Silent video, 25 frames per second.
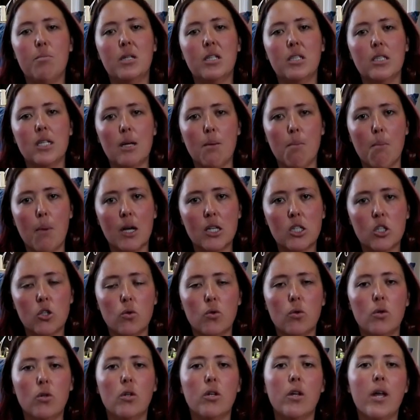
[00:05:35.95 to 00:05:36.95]
building
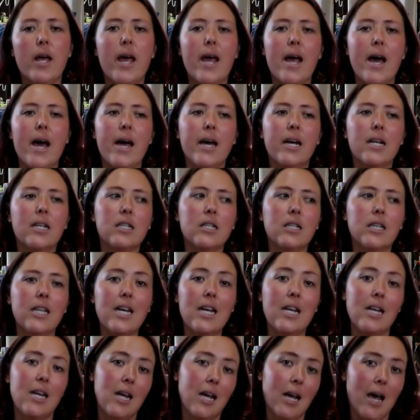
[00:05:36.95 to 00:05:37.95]
muscle and
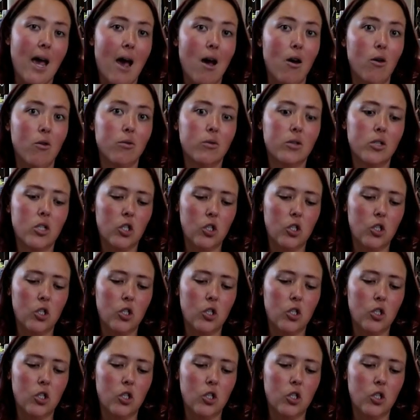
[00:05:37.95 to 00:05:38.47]
leaning out.